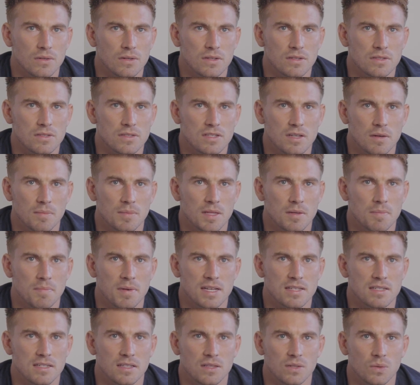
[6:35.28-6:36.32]
some of the
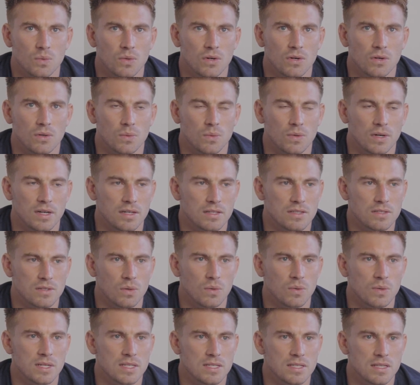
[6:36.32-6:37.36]
best in the world, where it's
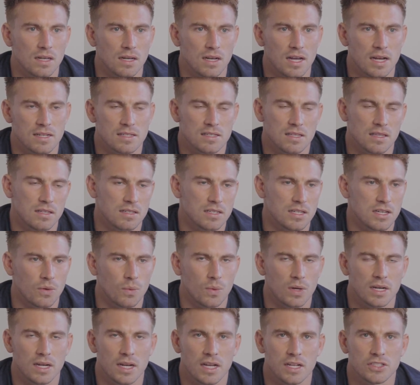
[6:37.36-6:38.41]
always the likes of the Tier
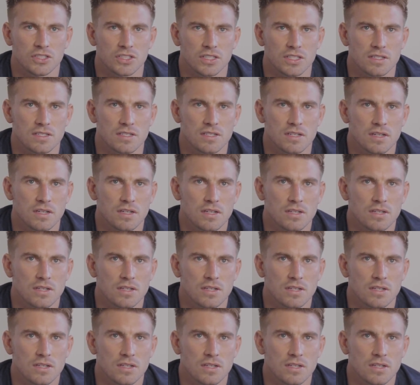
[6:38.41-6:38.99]
1 nations.